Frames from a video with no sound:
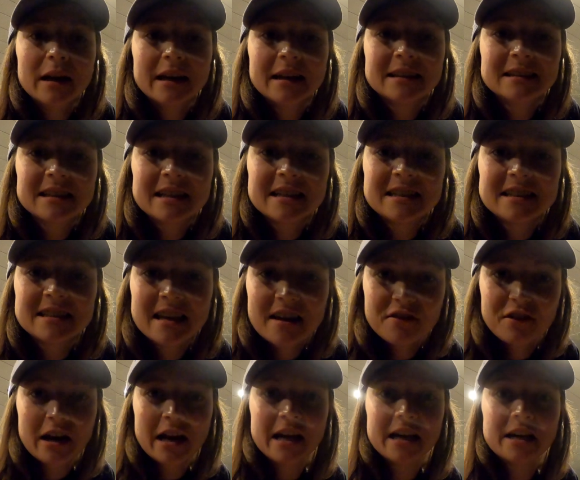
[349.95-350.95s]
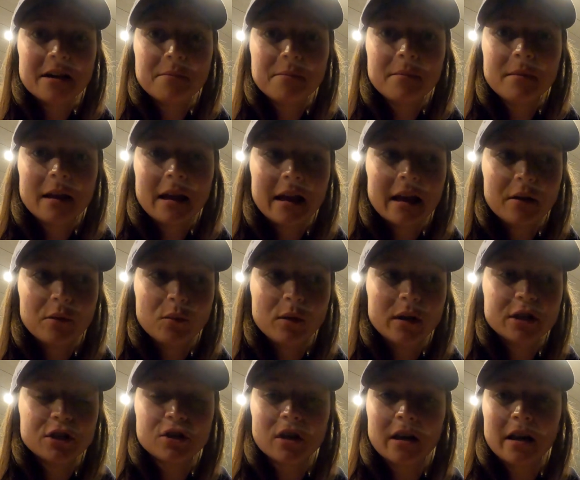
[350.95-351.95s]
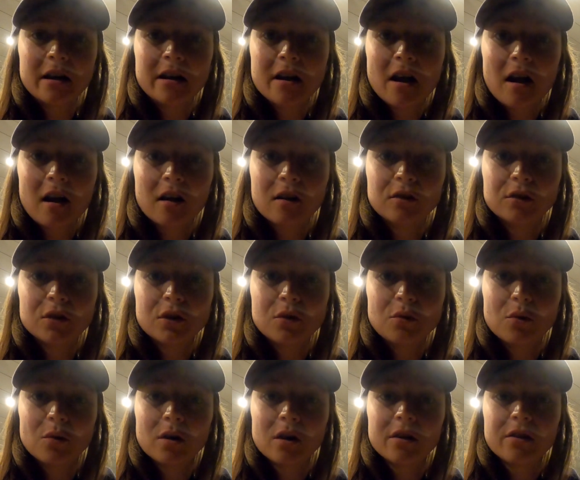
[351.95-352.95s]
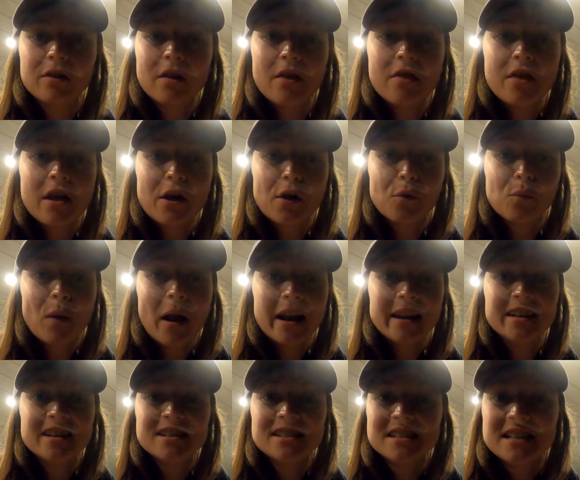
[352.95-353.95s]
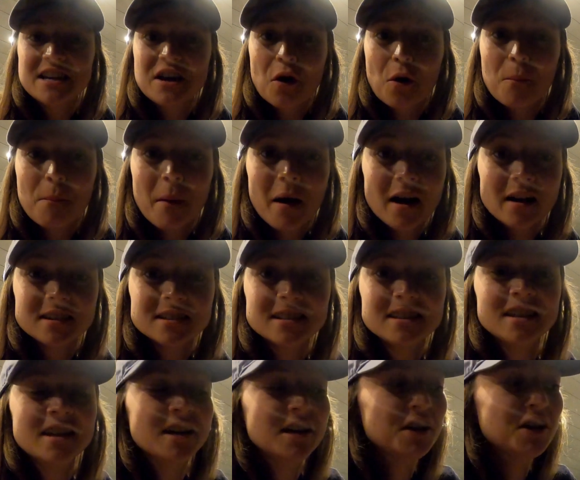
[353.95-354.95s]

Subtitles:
It's like 7 a.m. and we just got a knock on the door that they are ready to see our bus.